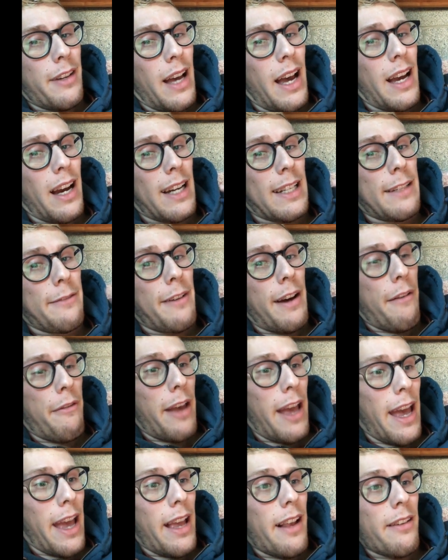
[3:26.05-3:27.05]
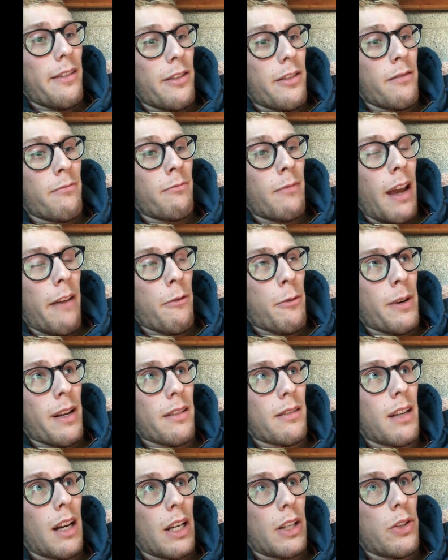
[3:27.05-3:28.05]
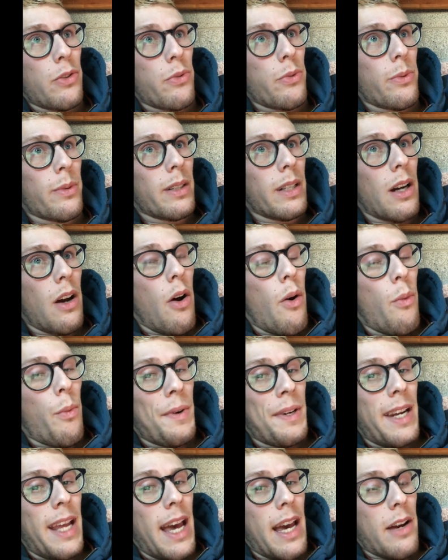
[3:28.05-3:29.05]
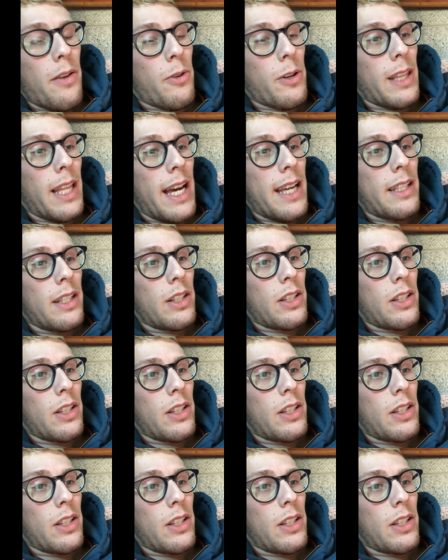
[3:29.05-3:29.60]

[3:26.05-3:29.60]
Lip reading: I got to 5K and everyone else got to 1K or less.